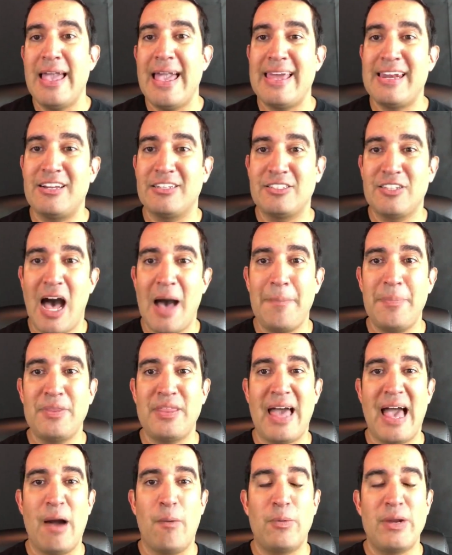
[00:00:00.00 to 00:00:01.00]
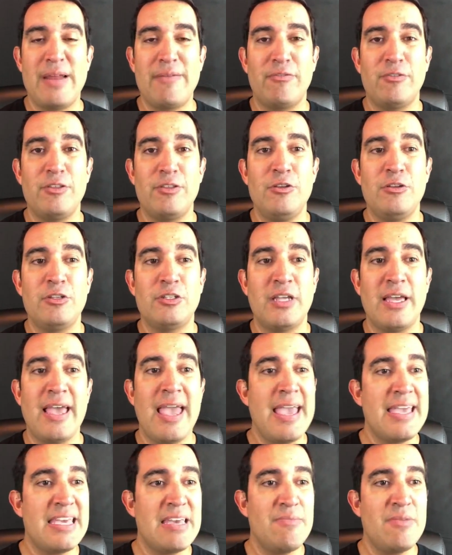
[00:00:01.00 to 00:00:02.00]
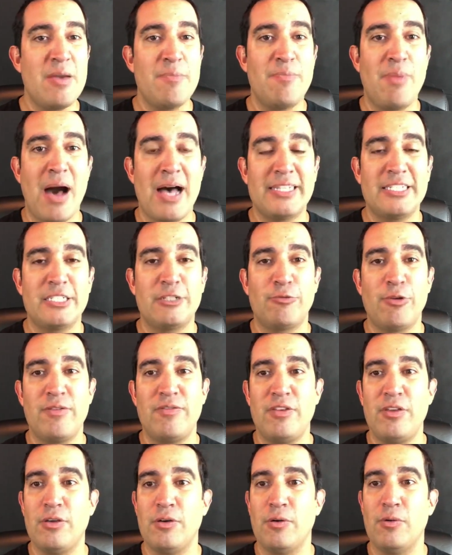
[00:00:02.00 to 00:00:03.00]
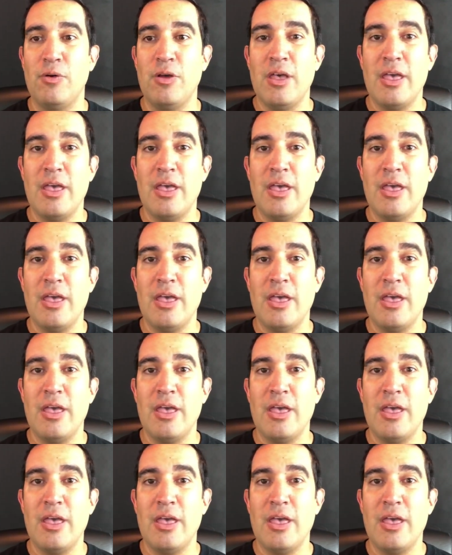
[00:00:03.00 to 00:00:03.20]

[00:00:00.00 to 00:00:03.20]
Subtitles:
And on top of that, whenever you say, hey, give me a positive review,